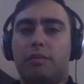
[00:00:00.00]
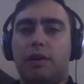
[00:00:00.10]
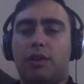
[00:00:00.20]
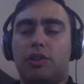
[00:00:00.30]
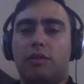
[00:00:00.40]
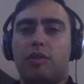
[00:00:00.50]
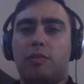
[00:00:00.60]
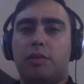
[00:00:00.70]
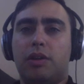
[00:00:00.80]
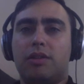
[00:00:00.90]
a service
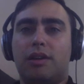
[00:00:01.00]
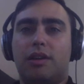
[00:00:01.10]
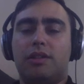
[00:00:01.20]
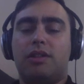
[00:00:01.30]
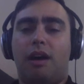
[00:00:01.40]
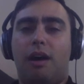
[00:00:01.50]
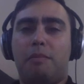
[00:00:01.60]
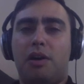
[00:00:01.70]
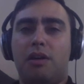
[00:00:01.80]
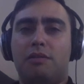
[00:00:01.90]
built on top
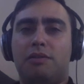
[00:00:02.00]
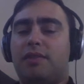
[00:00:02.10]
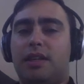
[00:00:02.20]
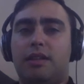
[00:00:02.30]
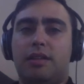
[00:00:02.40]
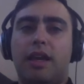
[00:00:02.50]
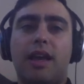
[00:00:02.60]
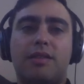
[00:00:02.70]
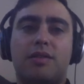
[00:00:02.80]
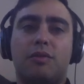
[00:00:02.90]
of
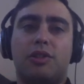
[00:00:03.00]
ECS,